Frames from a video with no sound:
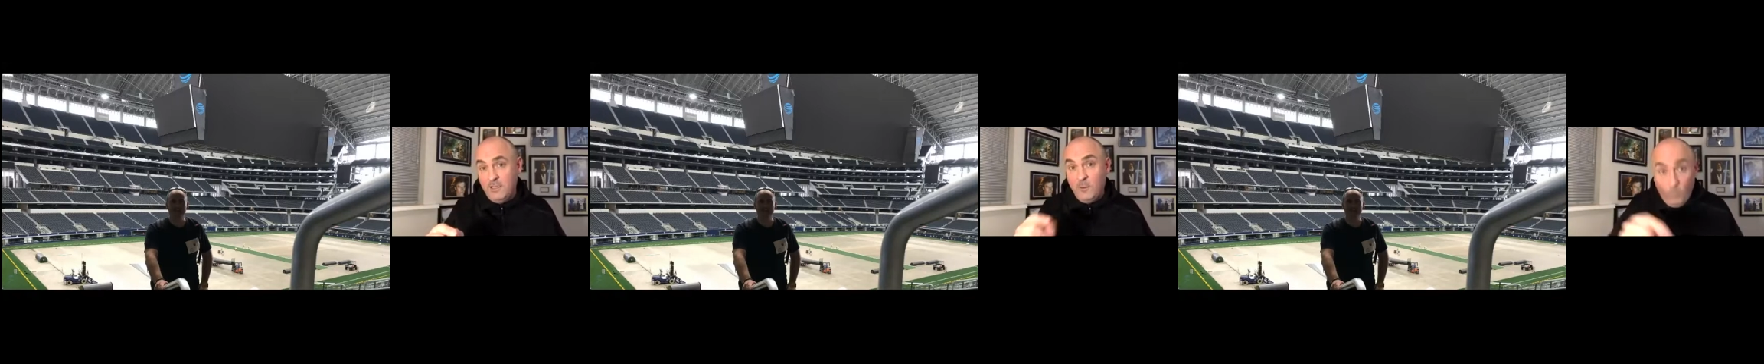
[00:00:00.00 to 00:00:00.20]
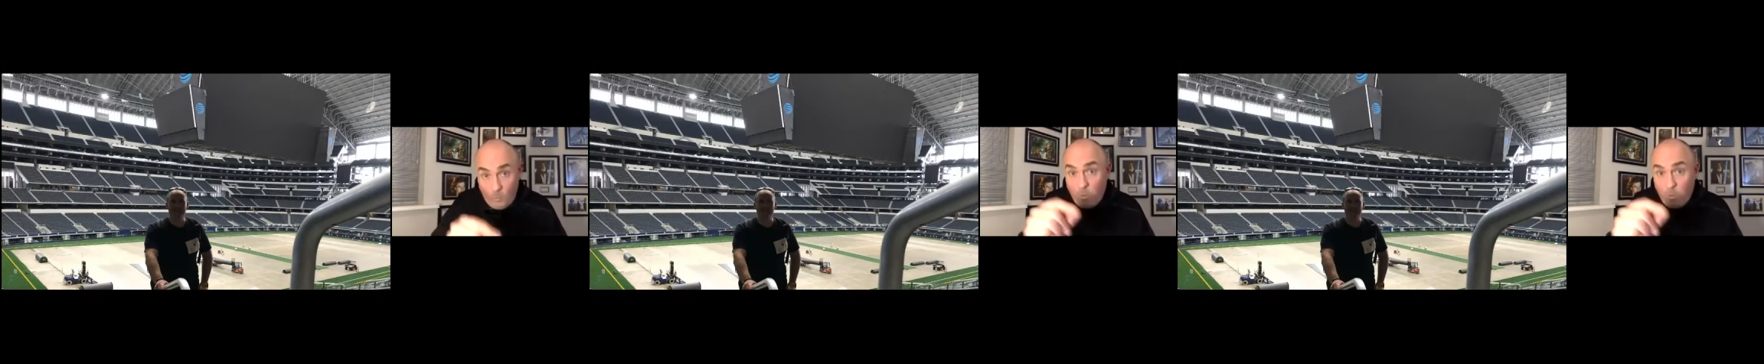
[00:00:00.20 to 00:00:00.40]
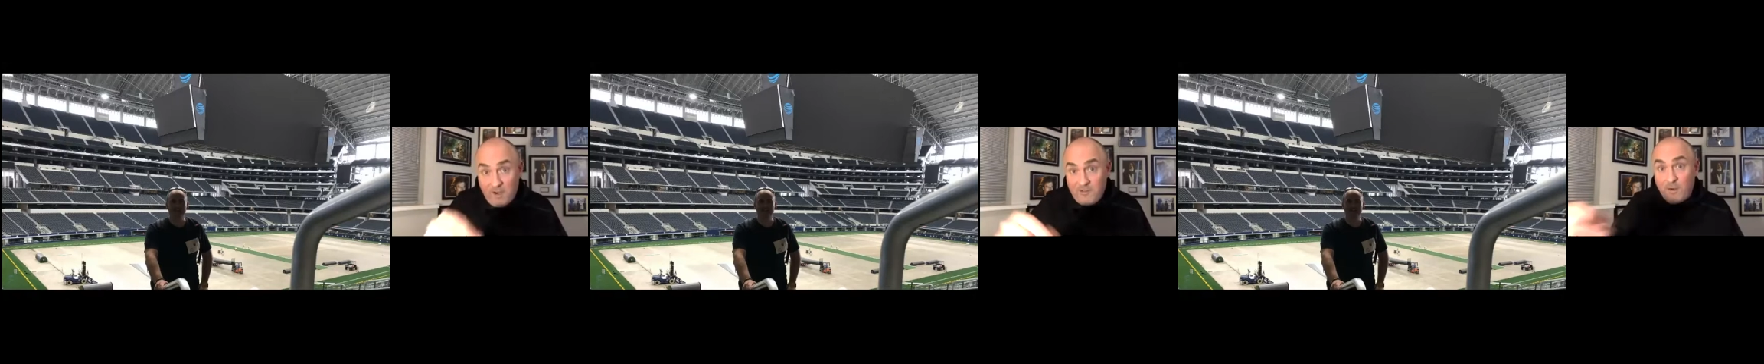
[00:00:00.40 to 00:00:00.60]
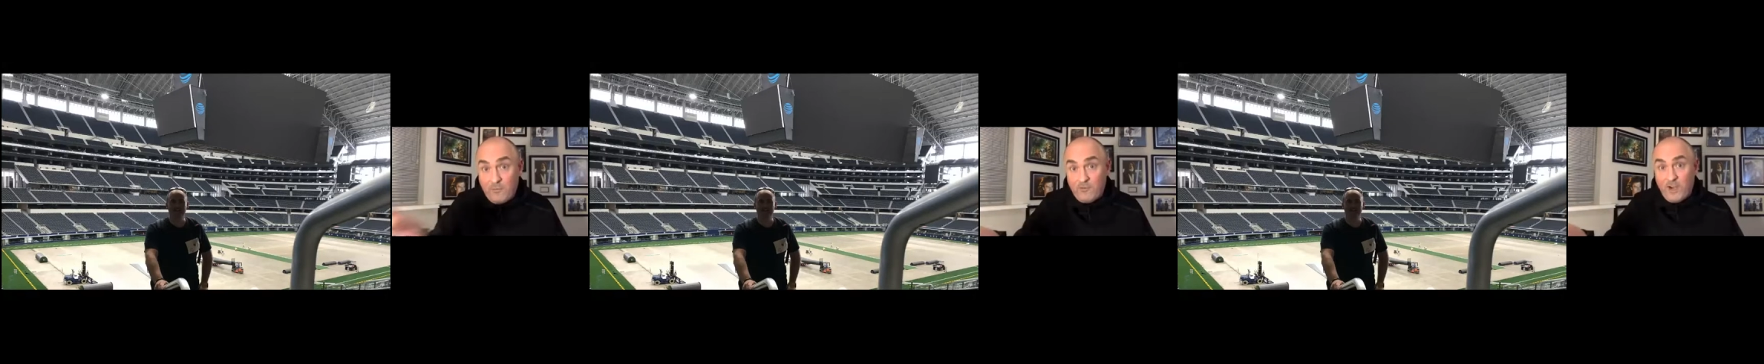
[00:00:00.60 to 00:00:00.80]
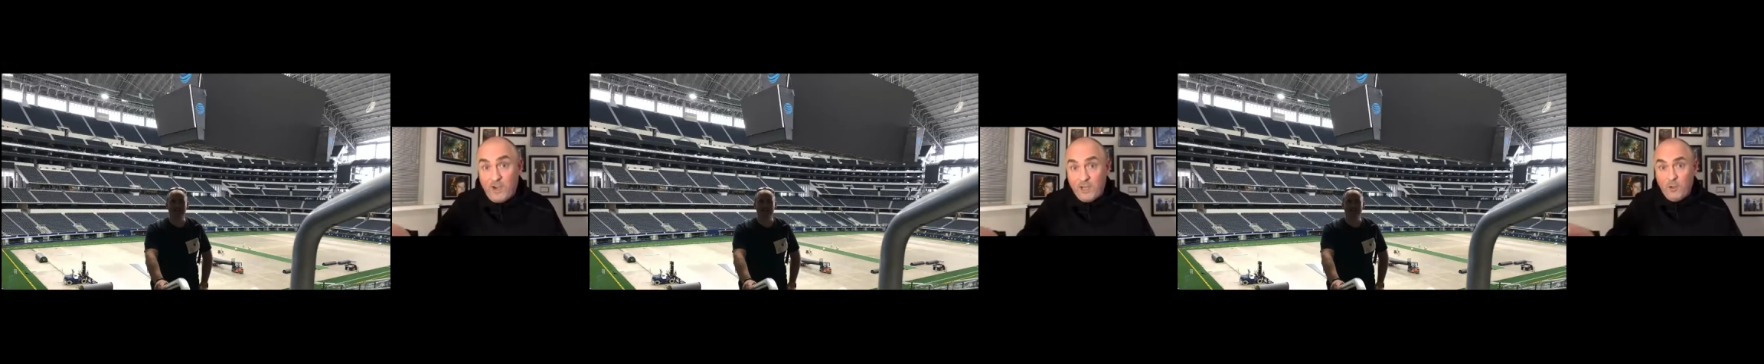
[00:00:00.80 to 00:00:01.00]
wherever
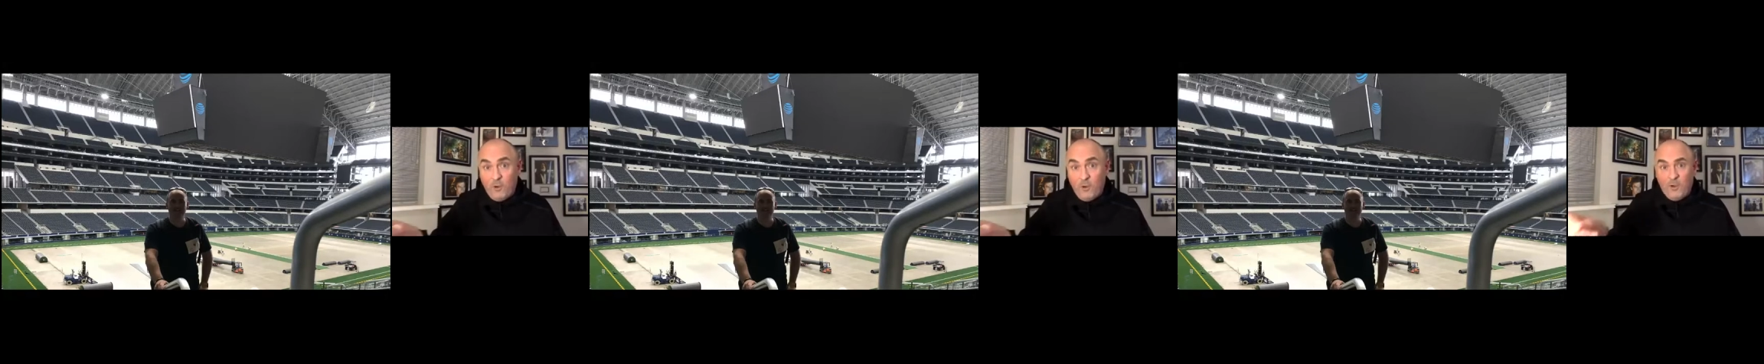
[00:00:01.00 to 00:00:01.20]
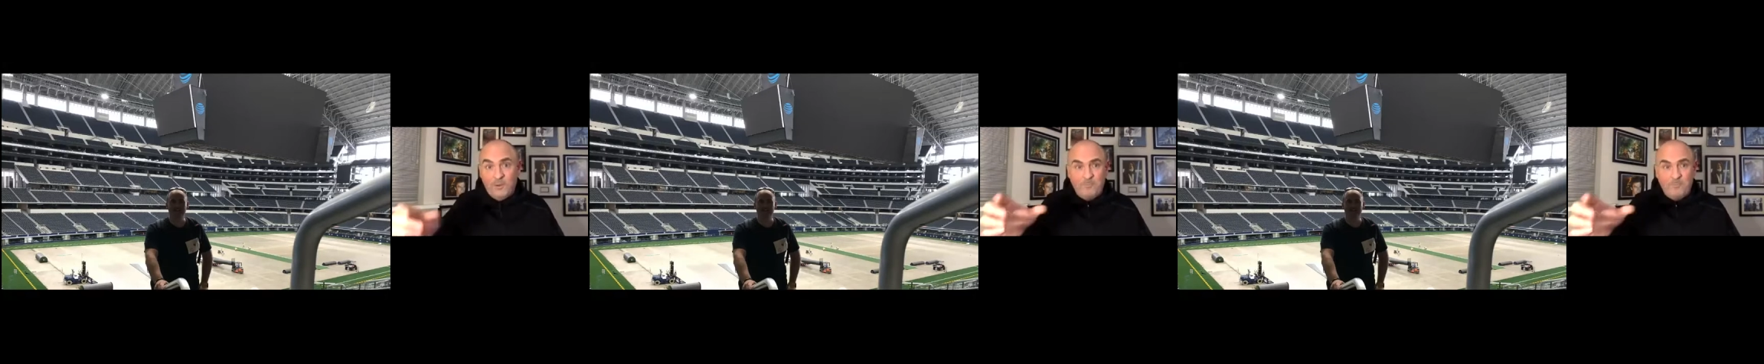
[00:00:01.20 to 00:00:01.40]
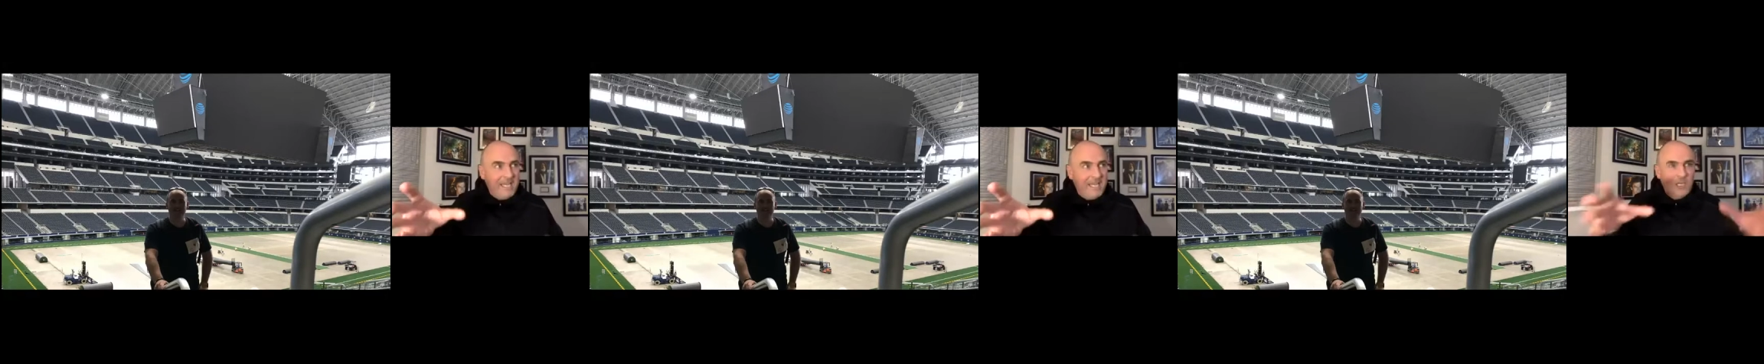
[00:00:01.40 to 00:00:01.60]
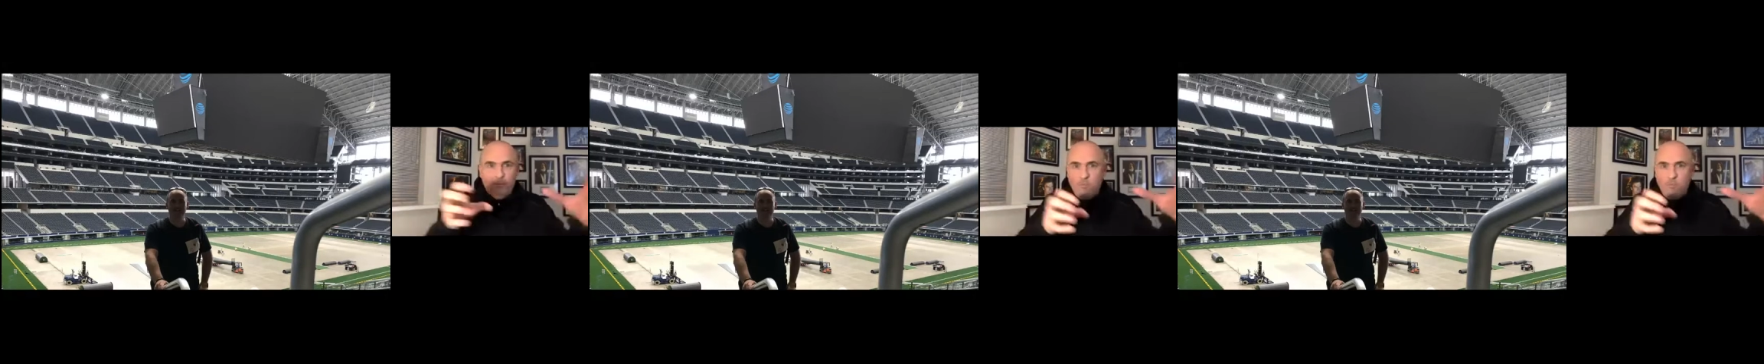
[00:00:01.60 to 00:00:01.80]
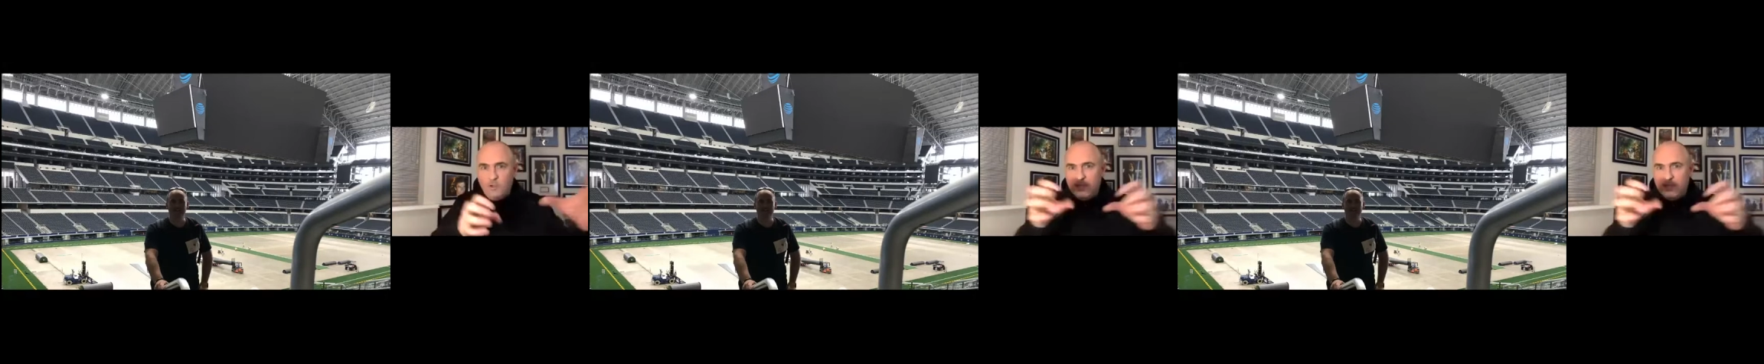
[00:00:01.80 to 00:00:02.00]
I go and picking up
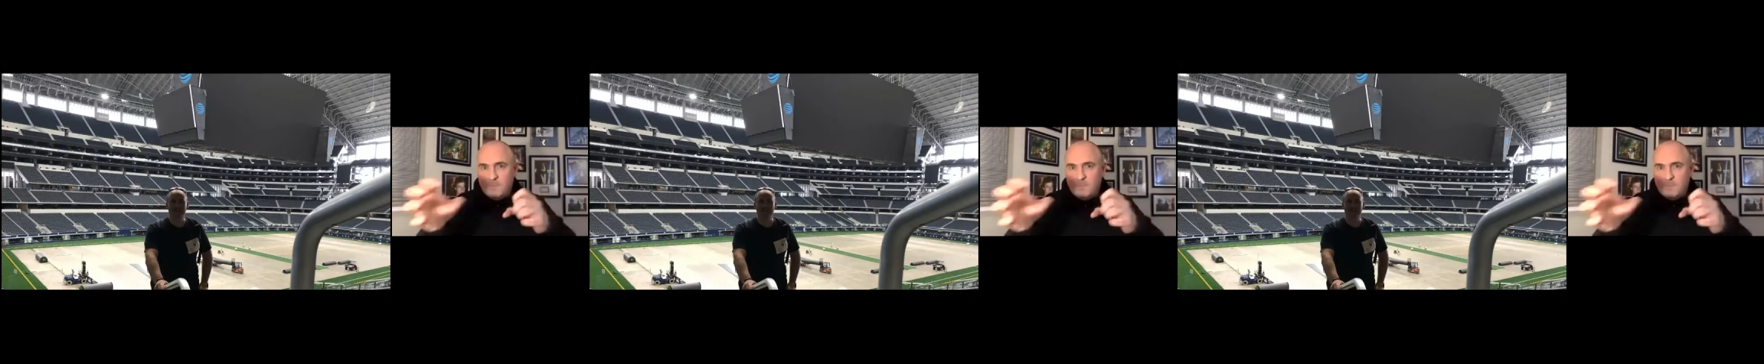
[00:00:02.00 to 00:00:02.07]
nuggets,